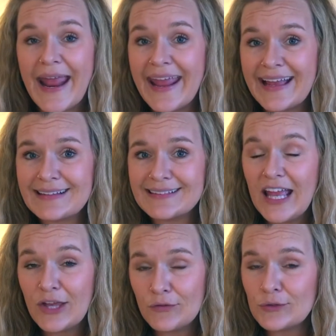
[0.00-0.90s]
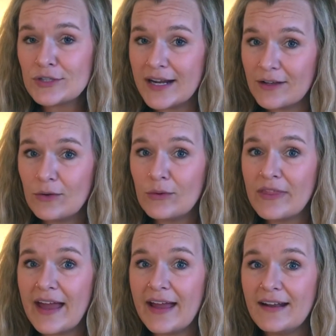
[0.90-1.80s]
And if you try to Google
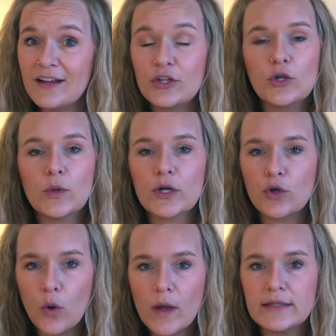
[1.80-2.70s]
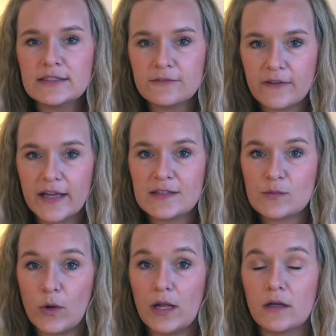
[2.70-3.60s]
that, you're going to find
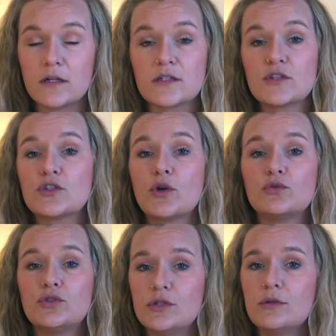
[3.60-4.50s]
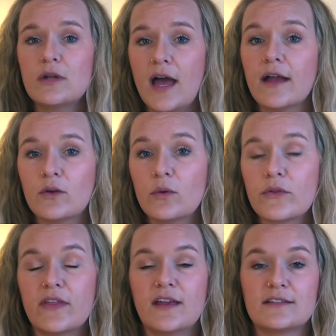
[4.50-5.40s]
spoilers, so do not Google
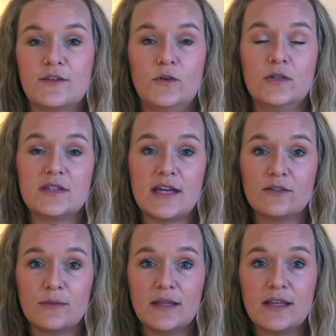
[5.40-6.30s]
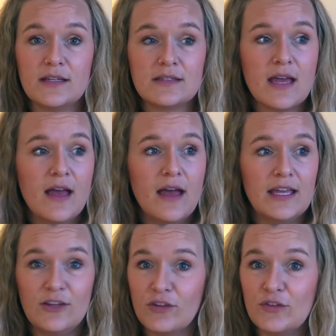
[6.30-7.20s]
things if you decide to read this,
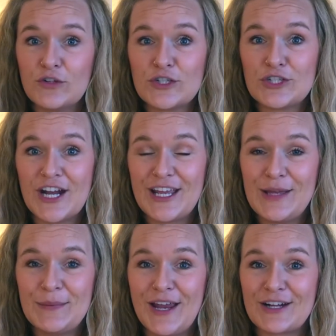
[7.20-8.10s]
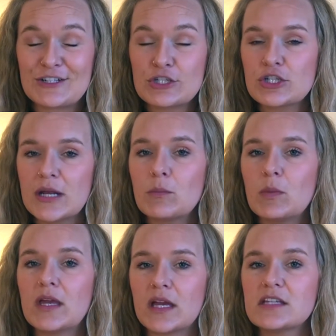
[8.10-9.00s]
even if you're just trying to keep characters straight,
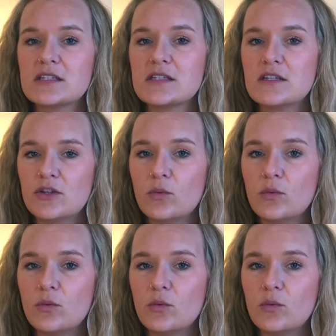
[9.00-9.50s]
because you